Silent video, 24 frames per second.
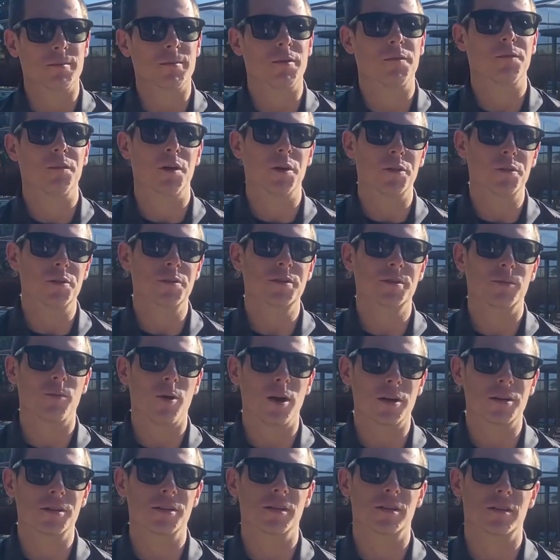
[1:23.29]
Flow-through
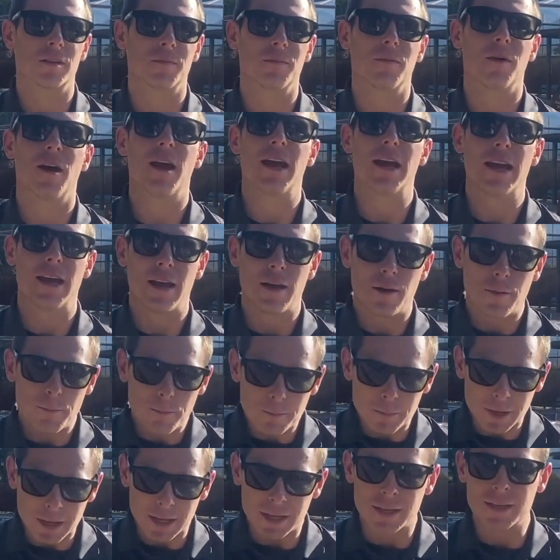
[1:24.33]
water system
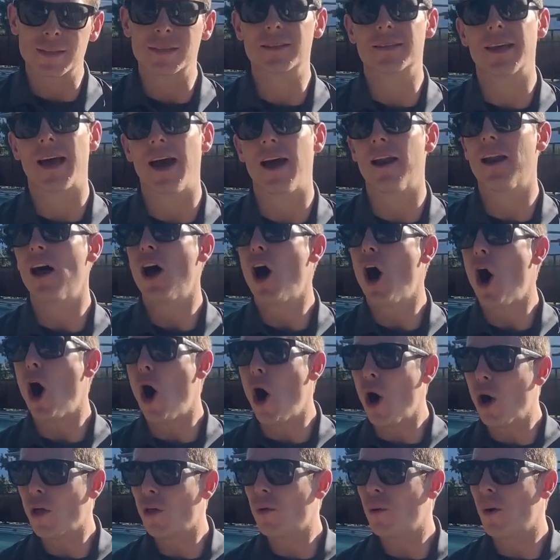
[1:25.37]
means that
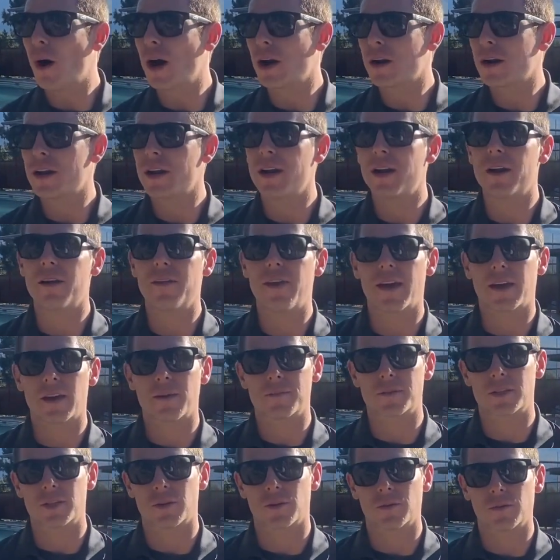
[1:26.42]
all the water here that
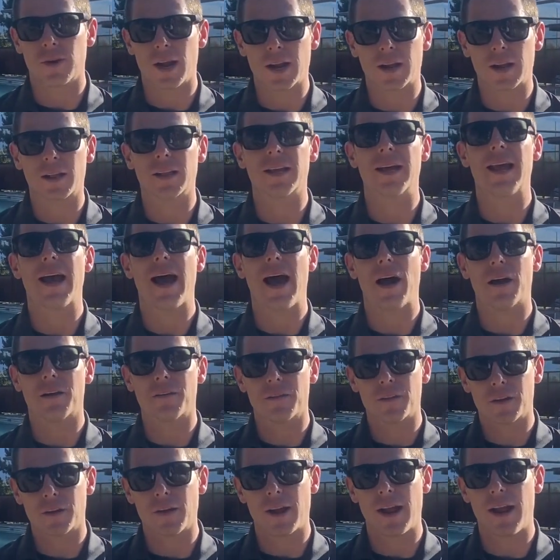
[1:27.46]
comes directly out of
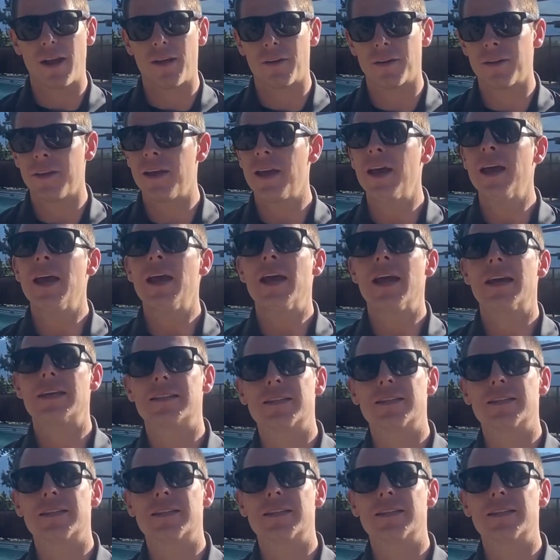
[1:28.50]
the ground is